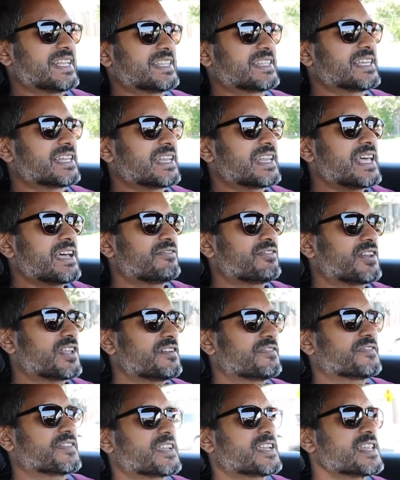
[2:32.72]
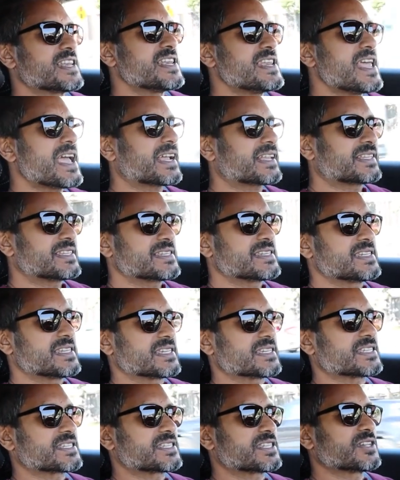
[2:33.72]
the level of
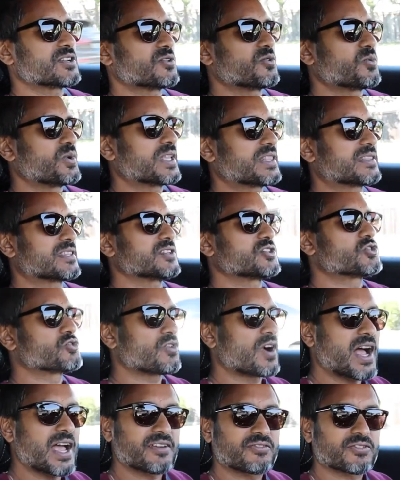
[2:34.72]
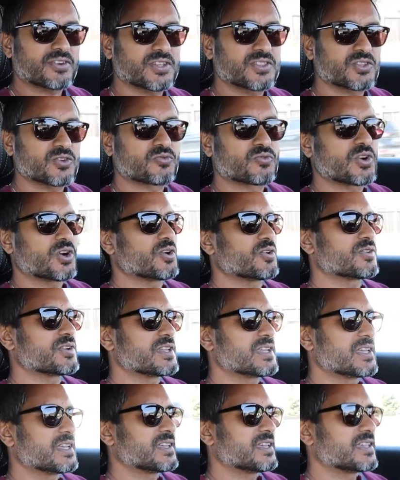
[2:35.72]
connectedness with the driver and the road
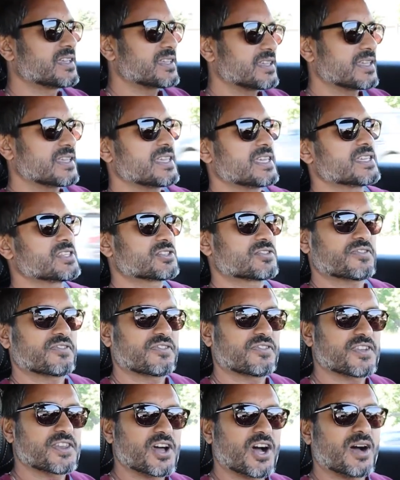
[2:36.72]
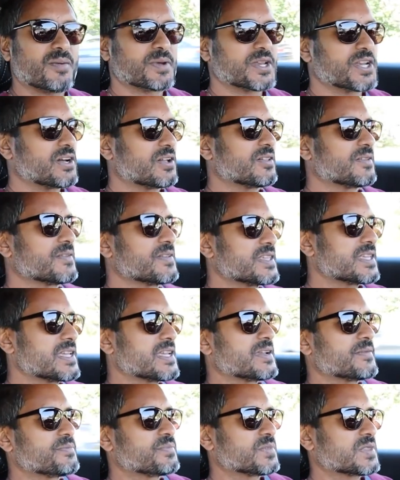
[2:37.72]
is
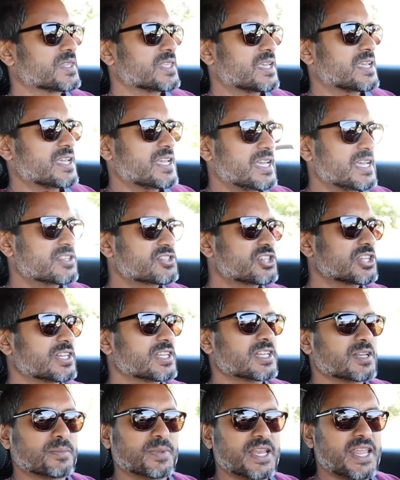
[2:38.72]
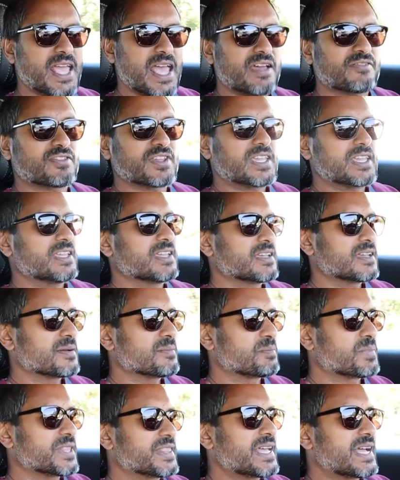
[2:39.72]
phenomenal. It's a little bit heavy,
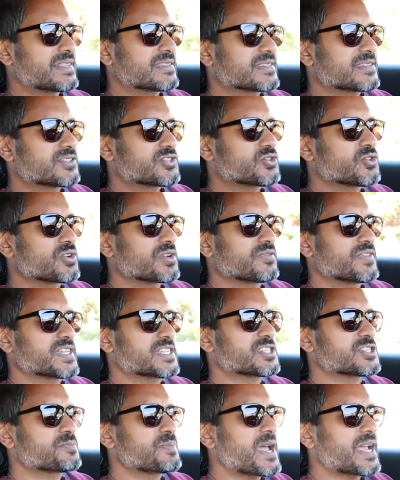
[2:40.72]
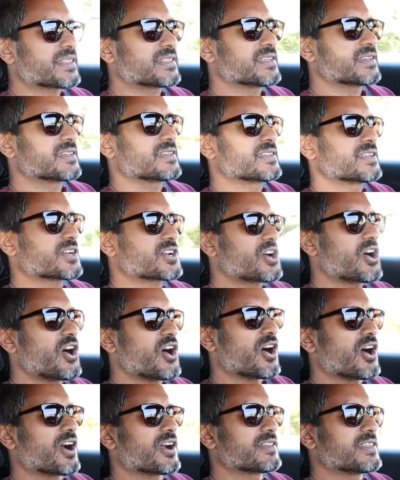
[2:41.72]
but that's sort of expected in a
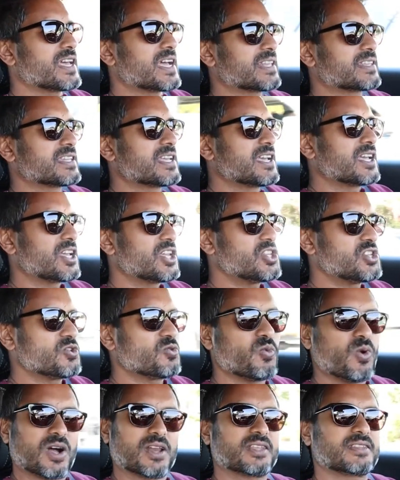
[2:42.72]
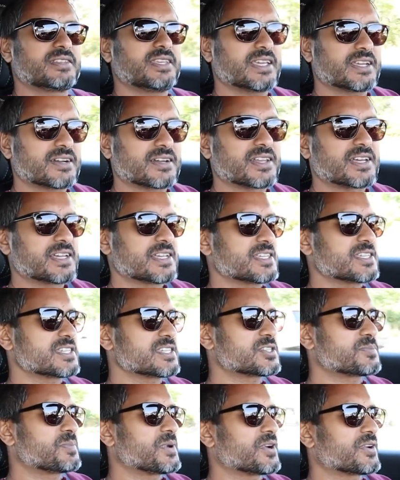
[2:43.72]
car that you want to take on a
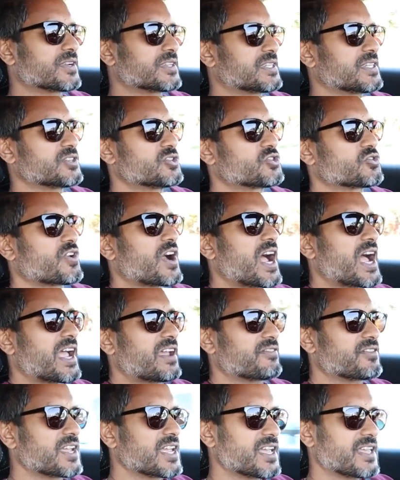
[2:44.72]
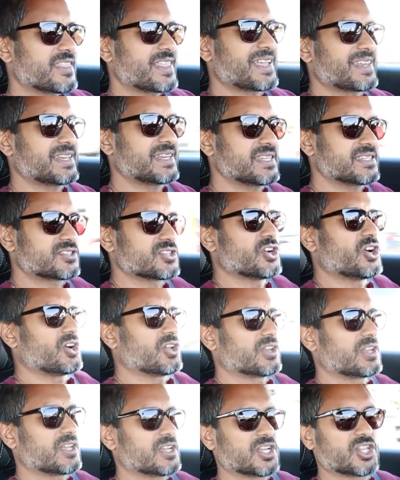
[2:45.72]
spirited drive, that it isn't
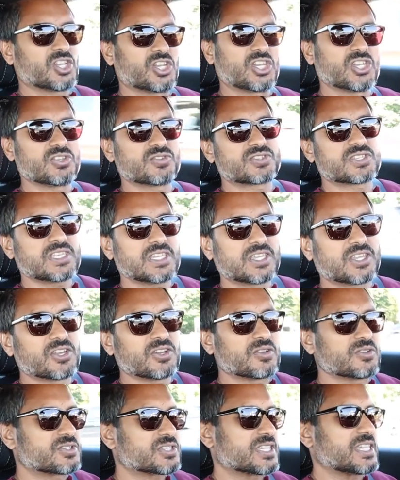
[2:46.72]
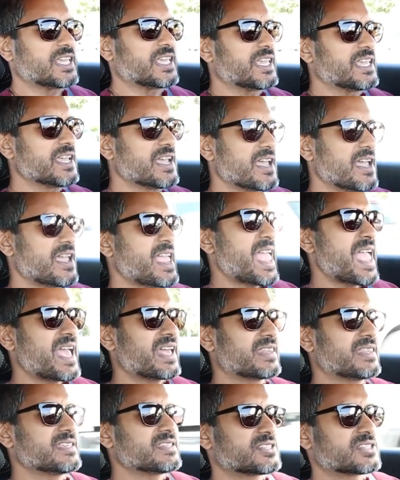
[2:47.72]
all loosey-goosey.
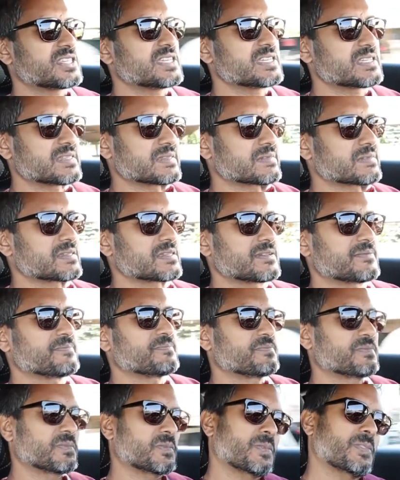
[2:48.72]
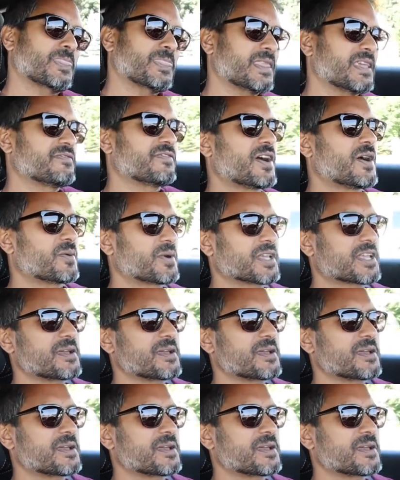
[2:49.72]
And this is, if I were to